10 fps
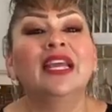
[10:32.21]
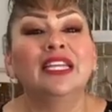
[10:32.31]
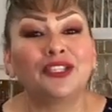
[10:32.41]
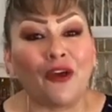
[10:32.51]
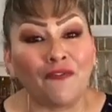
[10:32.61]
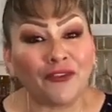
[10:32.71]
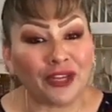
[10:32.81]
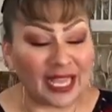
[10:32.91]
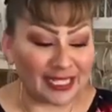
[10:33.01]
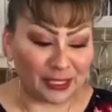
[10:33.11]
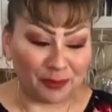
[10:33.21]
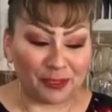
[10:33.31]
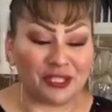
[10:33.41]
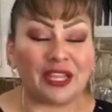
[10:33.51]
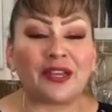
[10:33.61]
Don't forget to push
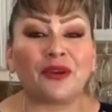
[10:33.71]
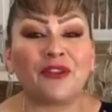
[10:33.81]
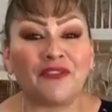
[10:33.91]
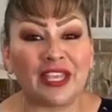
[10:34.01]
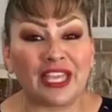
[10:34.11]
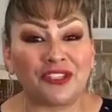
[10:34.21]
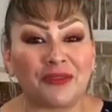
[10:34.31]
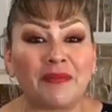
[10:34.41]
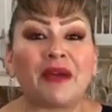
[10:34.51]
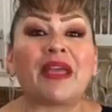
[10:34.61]
that notification bell.